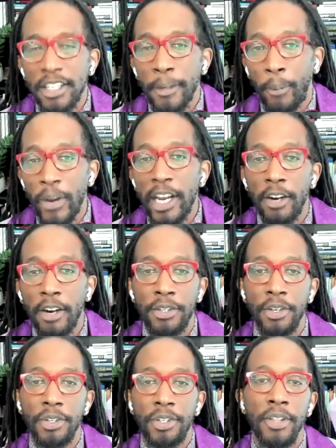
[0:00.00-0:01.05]
as a
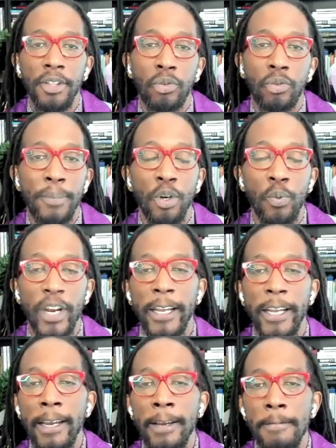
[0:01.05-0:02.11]
precursor to the scripture
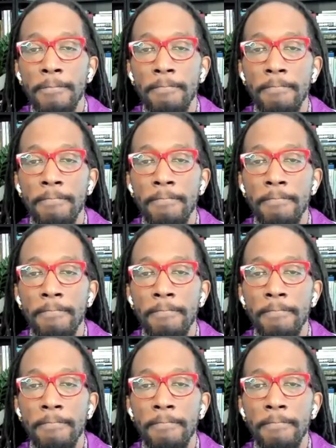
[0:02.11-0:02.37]
reading.